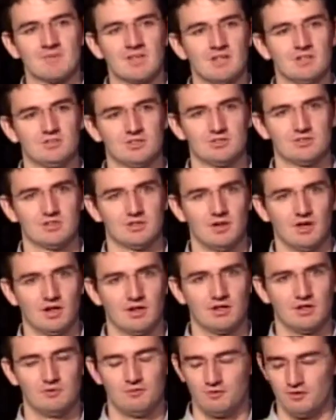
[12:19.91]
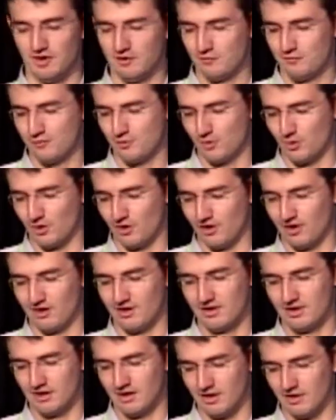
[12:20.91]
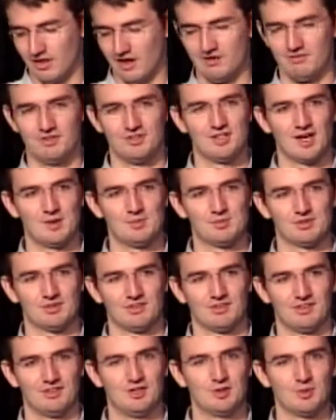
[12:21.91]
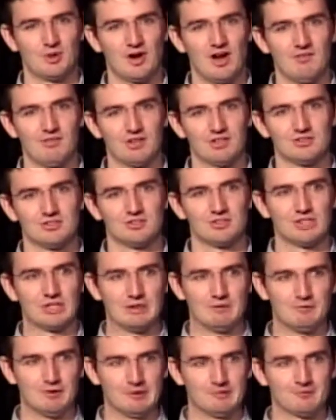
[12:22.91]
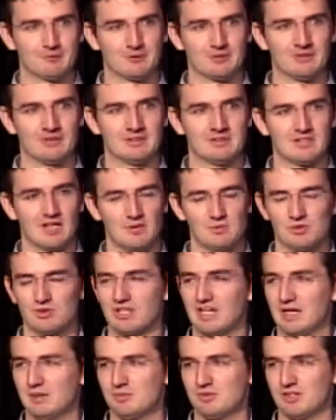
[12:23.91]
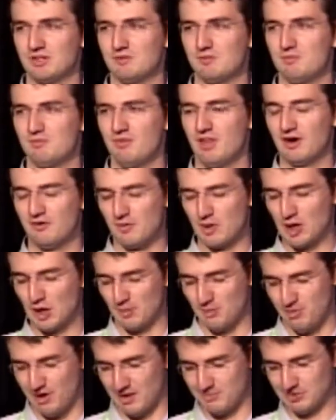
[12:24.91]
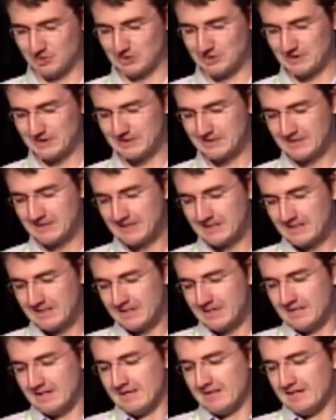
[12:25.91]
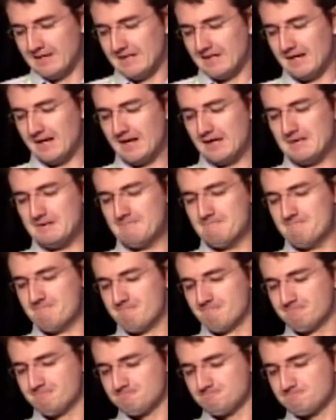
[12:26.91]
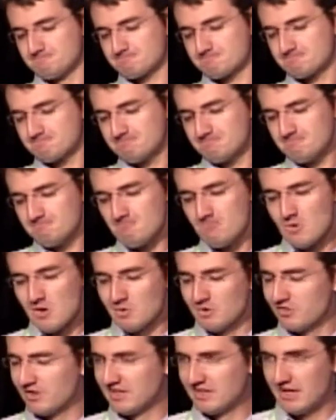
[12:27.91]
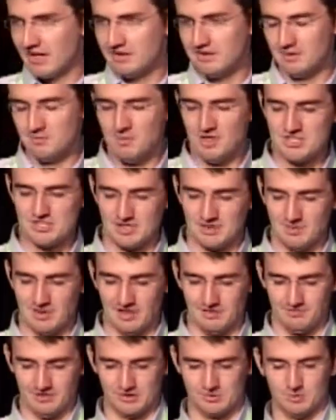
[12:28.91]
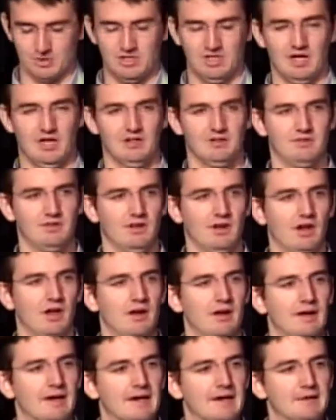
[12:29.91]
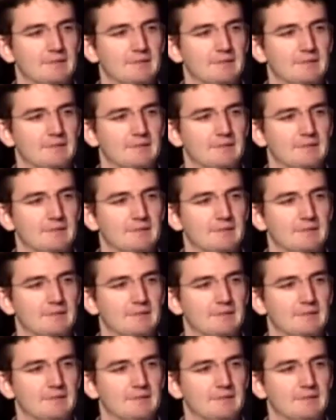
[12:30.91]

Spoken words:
It's just a good fit for a lot of the types. The demographic is just a good fit for the types of games that have become popular. One thing that I didn't mention about Facebook yet is that